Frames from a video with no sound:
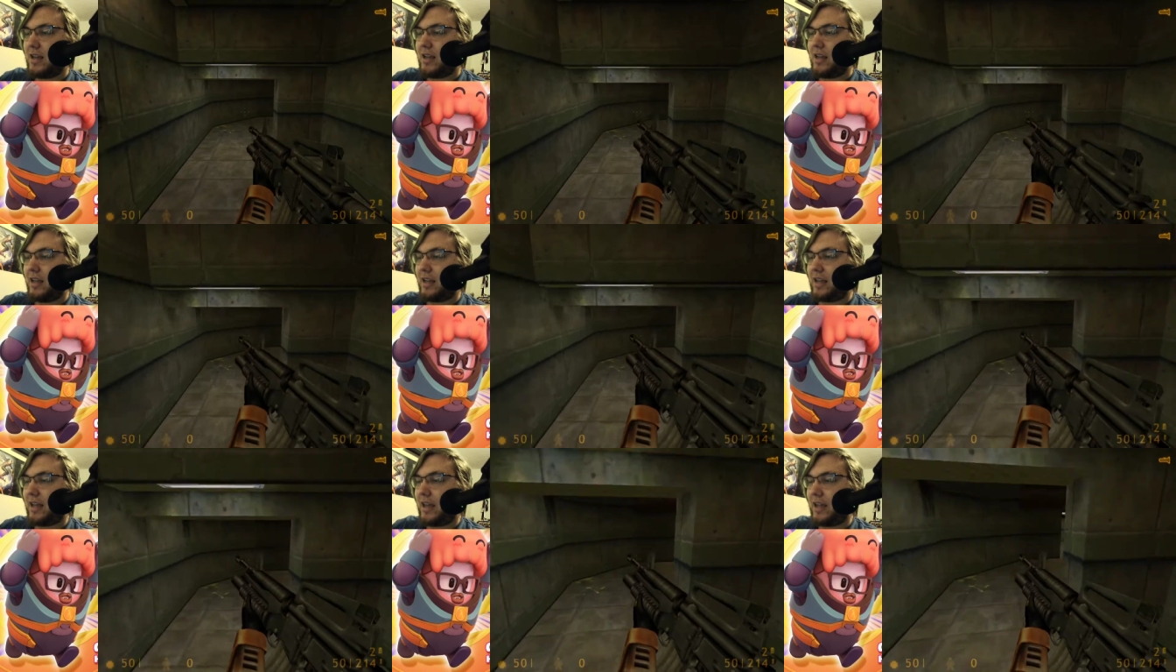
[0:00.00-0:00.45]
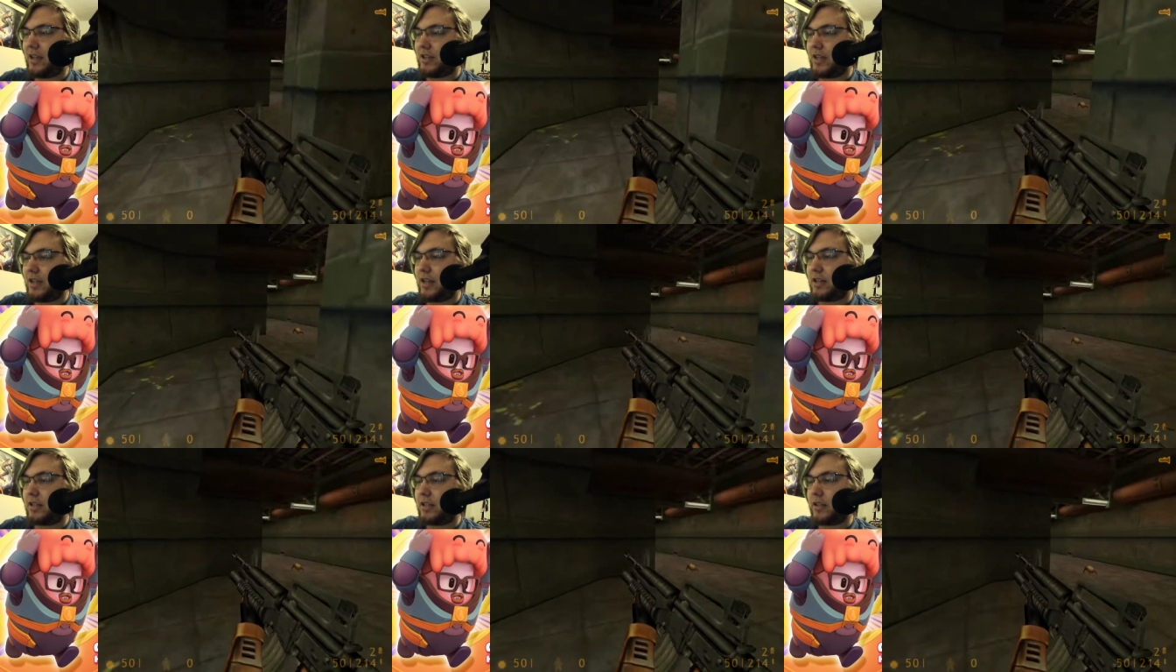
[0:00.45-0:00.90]
Yeah,
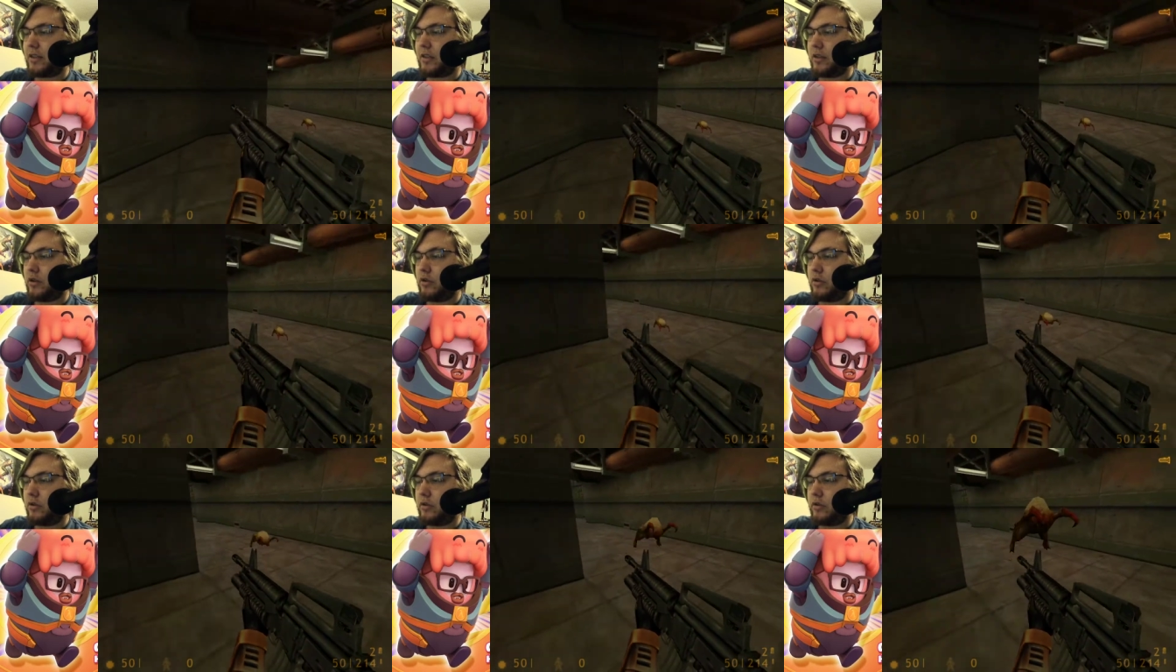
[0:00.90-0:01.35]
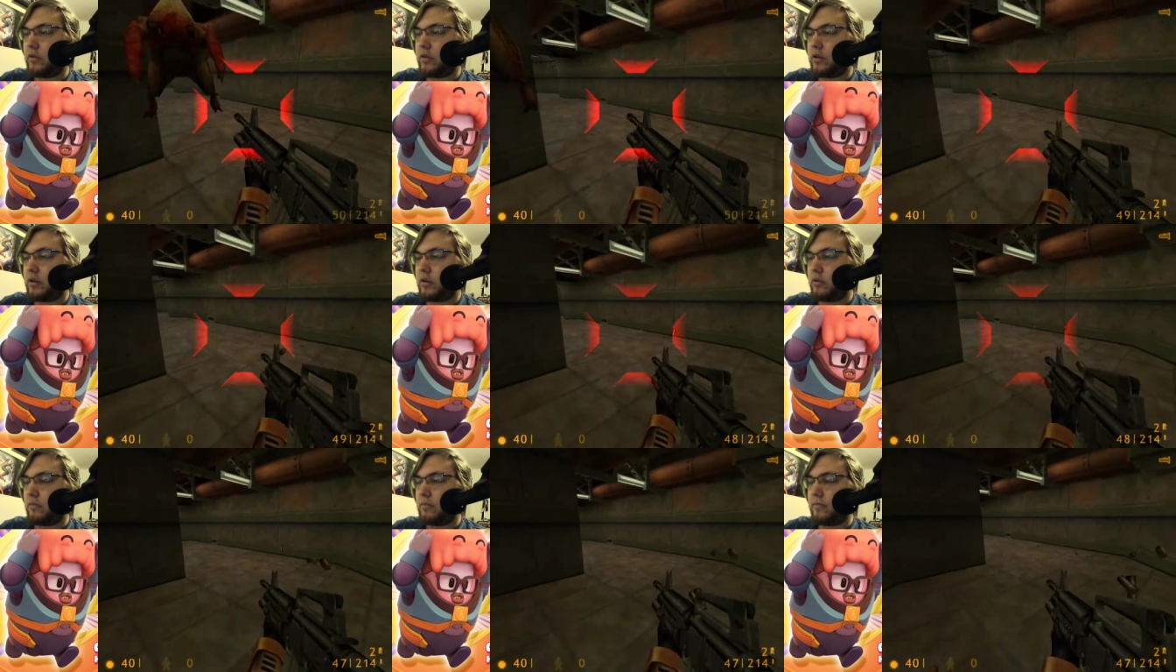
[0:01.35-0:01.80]
shout out to the, Cthulhu,
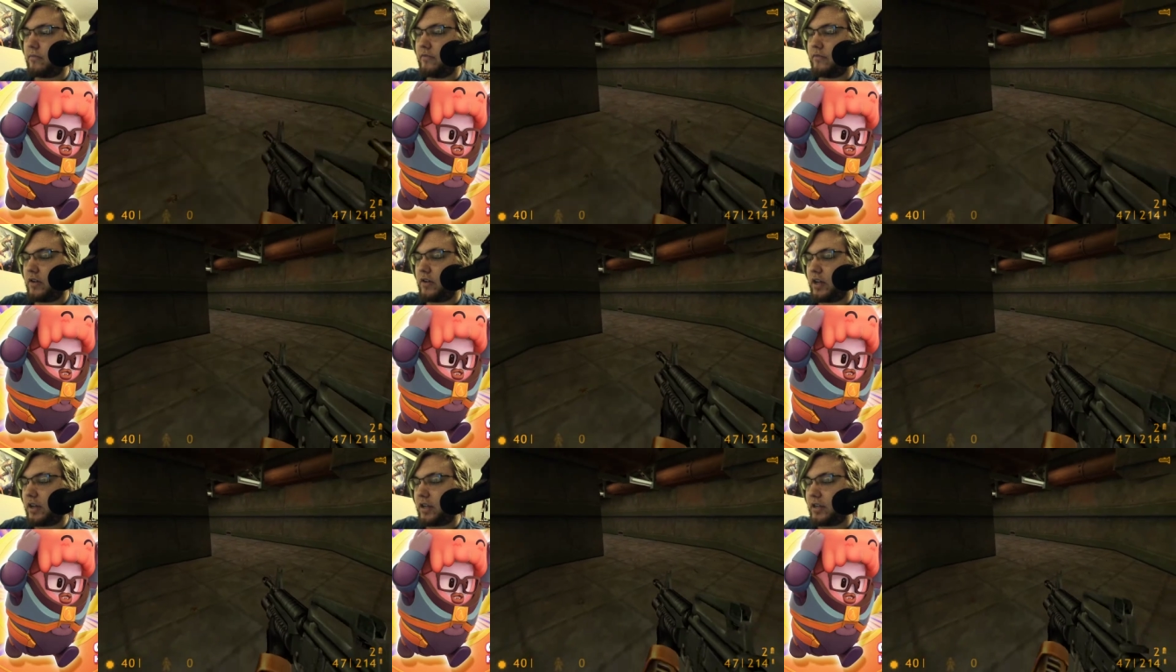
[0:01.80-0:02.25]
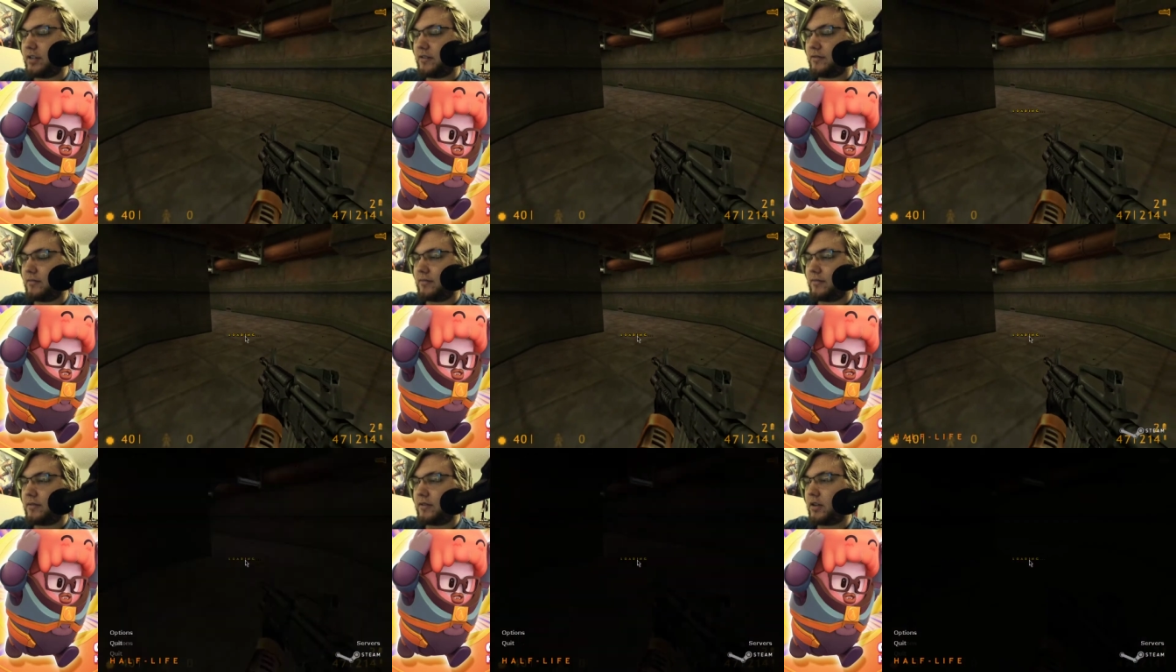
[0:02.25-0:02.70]
Cthulhu, fuck,
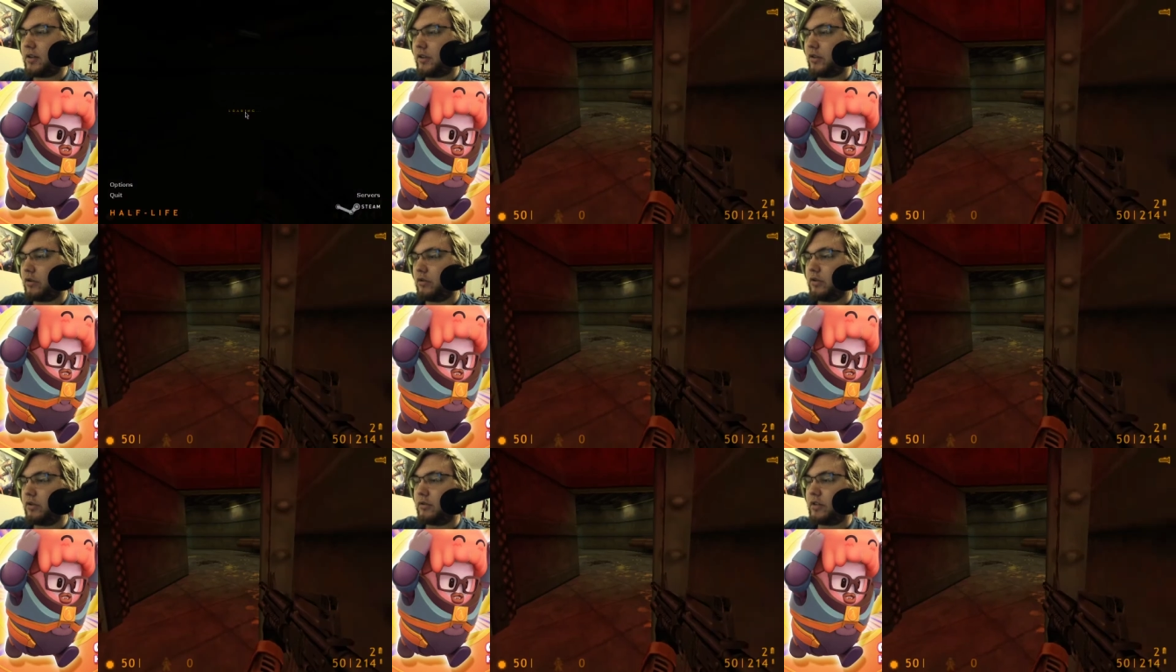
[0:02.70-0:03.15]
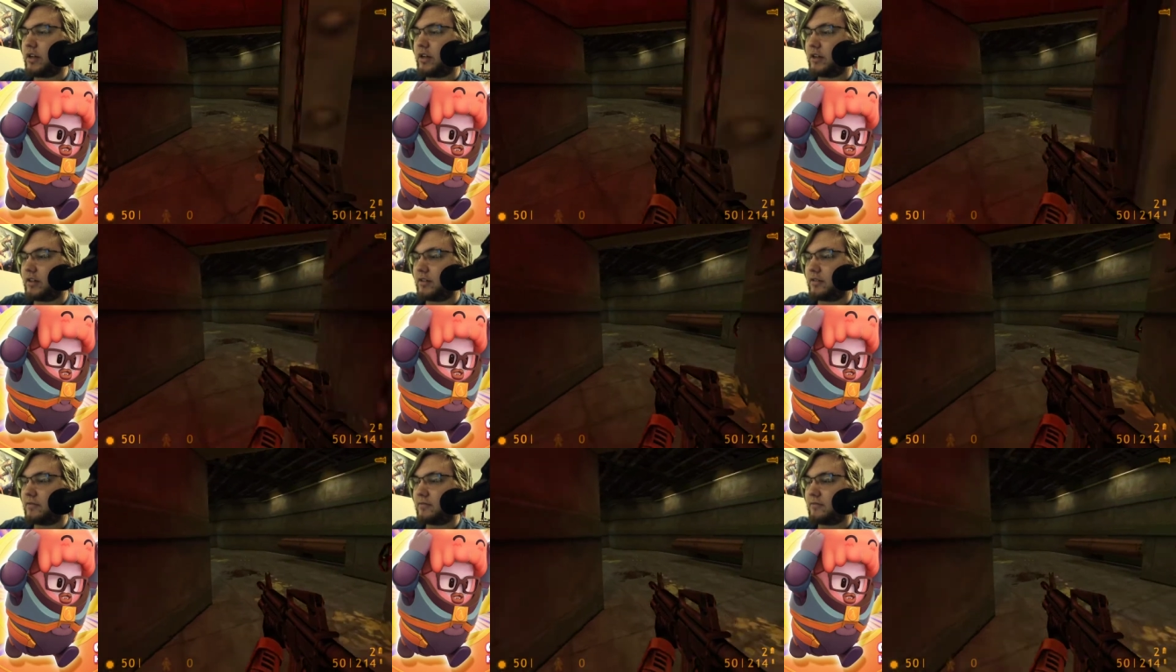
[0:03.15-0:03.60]
Cthulhu dog.